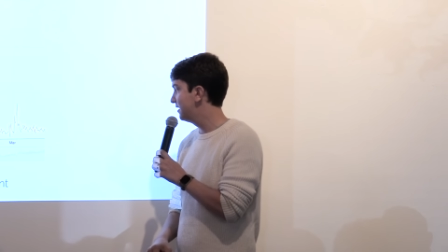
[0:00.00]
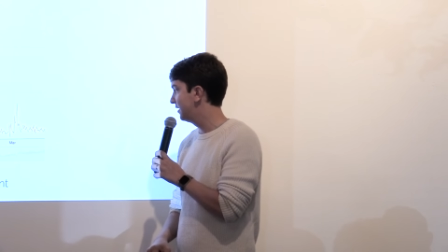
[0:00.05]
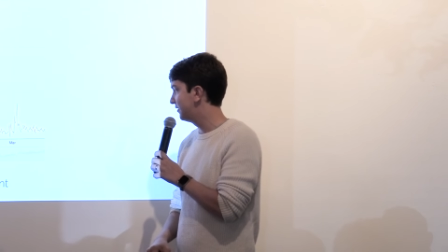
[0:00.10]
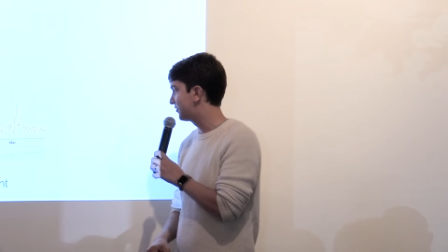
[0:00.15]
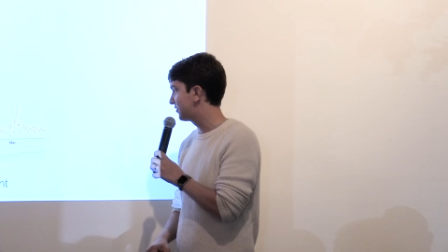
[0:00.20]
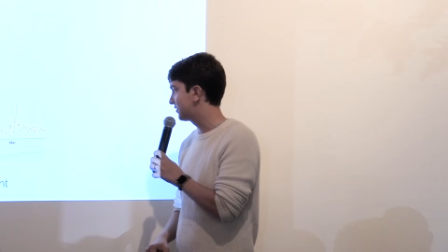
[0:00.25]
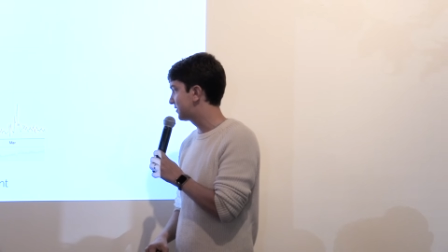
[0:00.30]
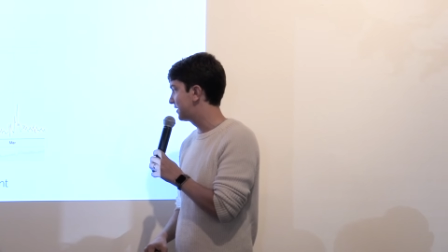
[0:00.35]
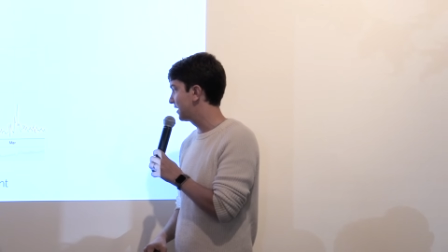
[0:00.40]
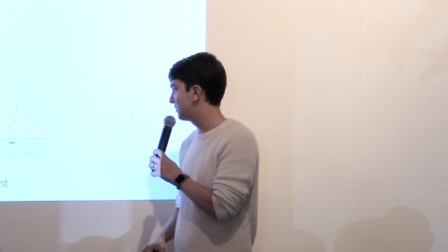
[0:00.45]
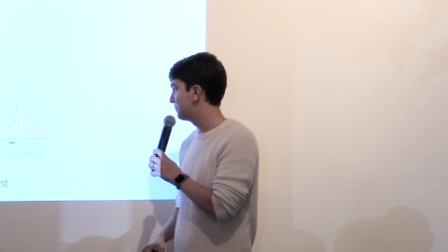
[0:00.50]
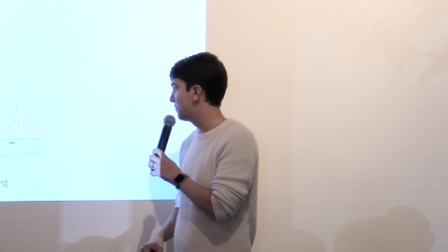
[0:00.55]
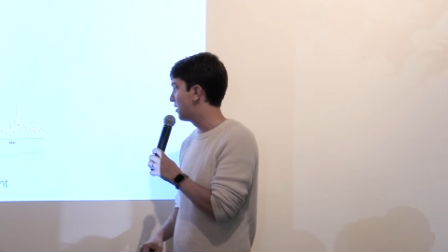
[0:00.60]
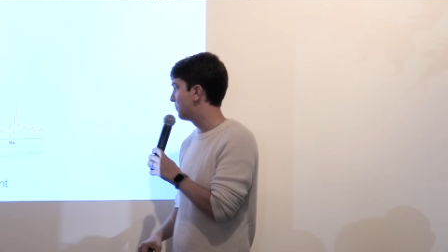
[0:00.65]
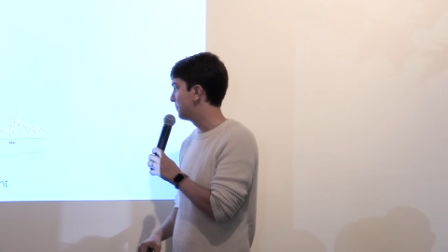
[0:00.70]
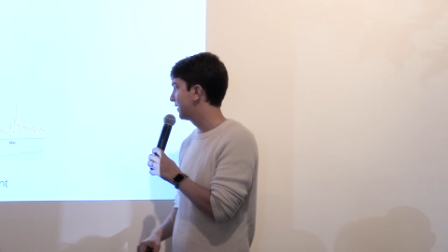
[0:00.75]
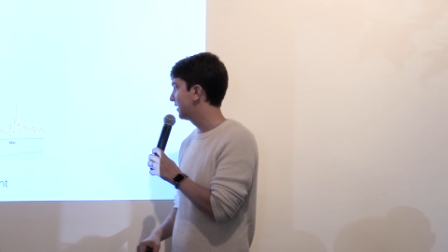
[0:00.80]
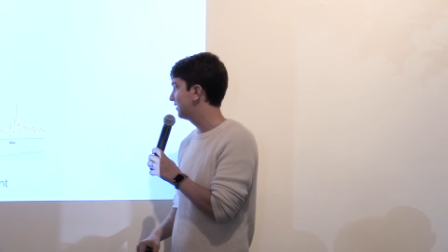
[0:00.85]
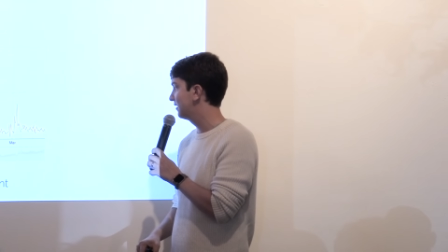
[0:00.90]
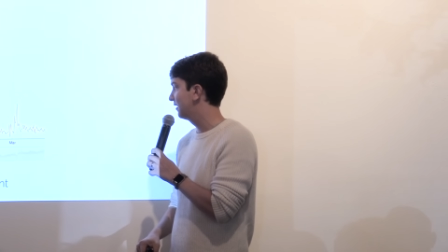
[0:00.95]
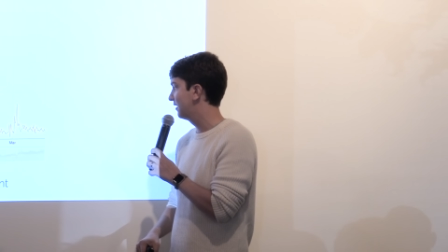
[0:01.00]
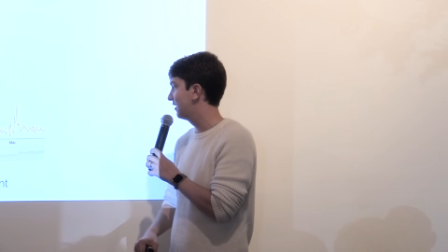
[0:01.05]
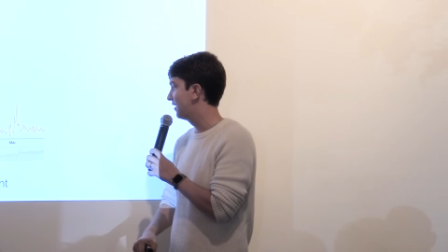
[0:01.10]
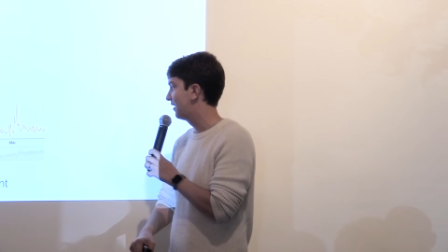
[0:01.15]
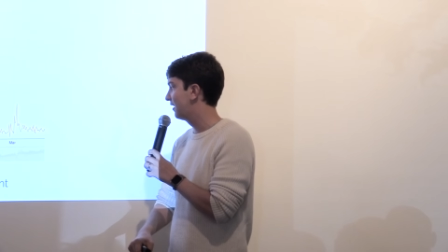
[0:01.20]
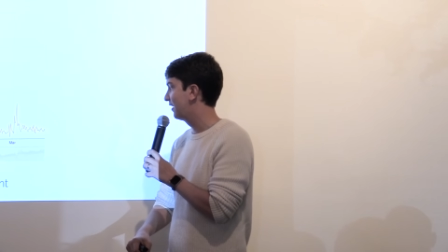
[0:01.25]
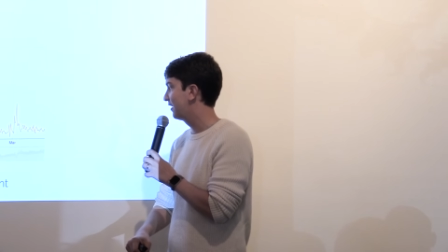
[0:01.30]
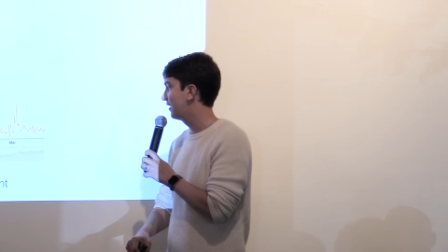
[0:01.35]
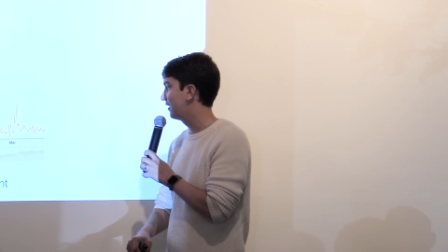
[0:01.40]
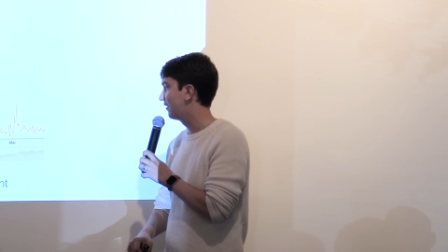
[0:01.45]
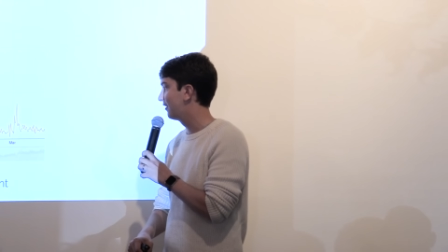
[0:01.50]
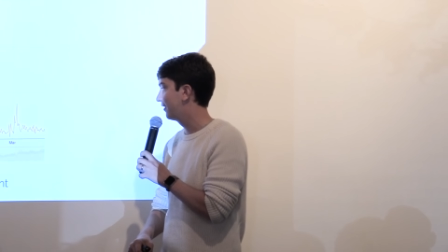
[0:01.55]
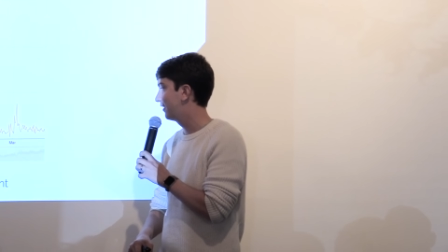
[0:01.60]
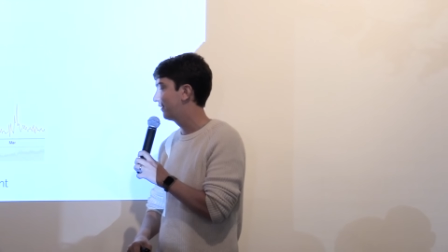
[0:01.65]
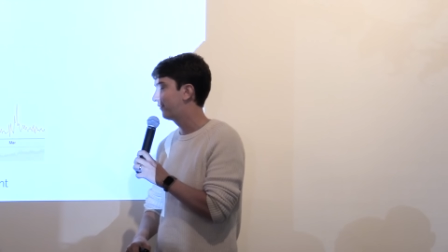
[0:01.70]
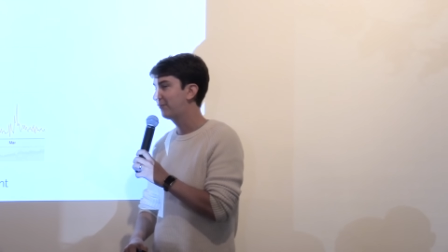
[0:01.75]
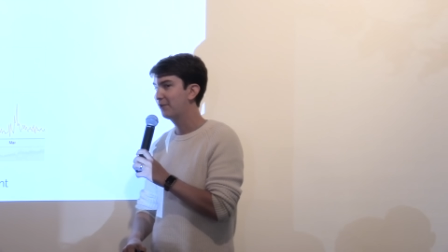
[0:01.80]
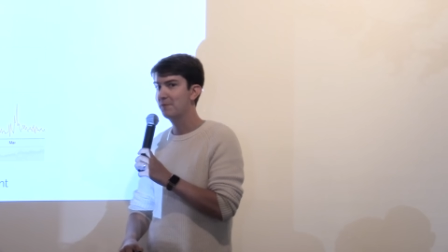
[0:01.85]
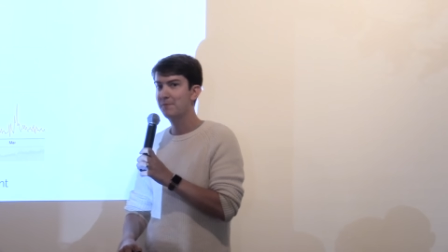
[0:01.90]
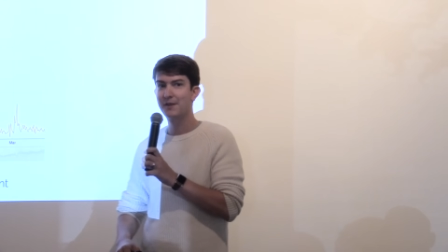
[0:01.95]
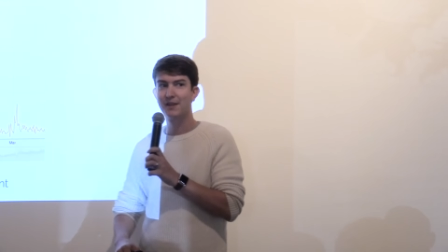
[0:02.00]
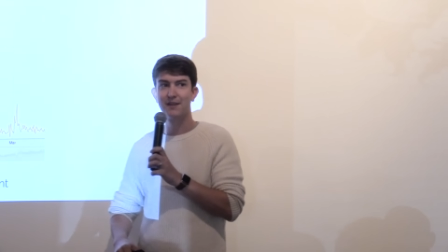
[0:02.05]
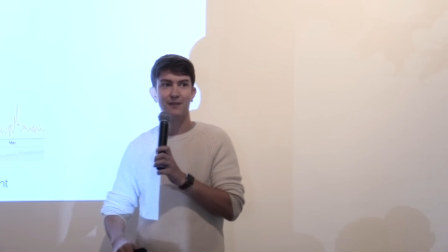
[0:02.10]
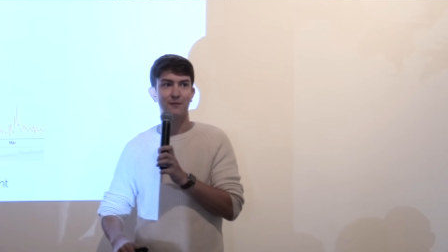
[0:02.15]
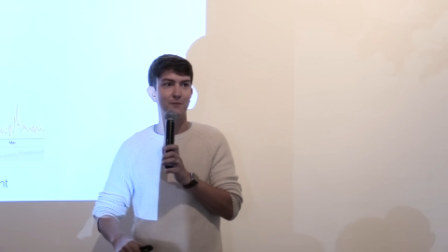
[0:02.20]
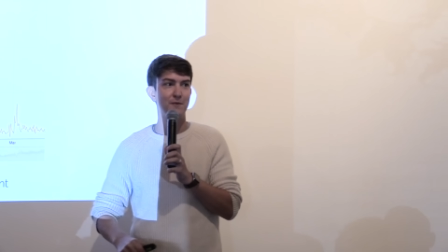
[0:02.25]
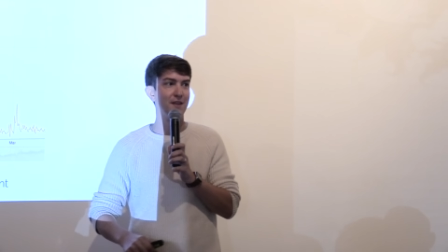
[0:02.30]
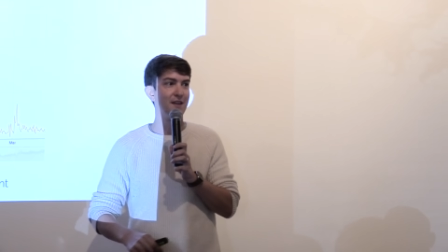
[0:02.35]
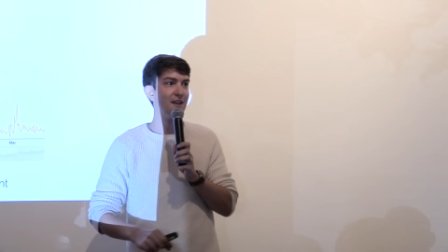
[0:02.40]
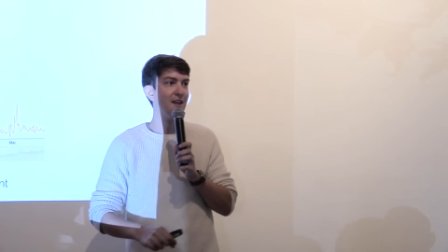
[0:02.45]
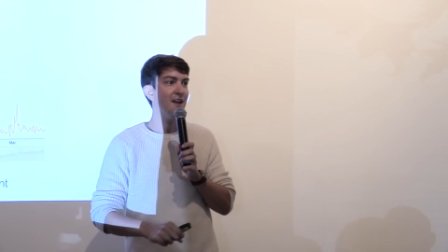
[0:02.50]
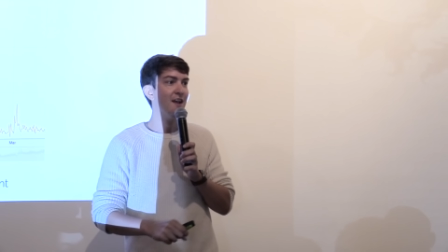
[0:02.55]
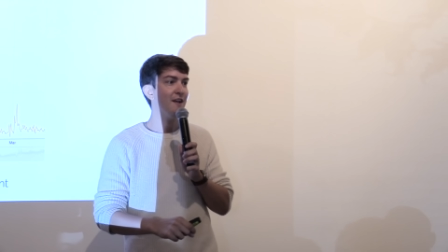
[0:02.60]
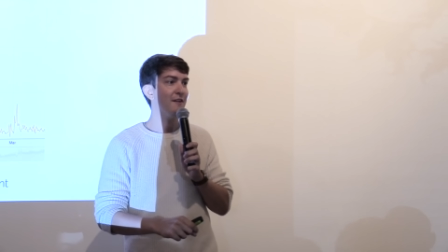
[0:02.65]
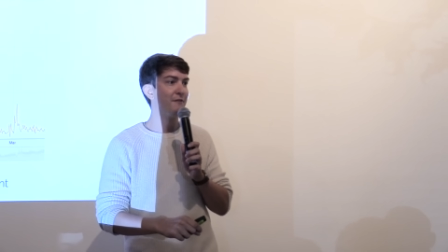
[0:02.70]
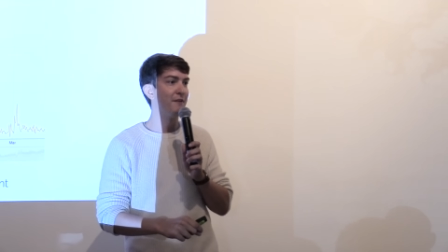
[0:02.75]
interesting moment in our history because we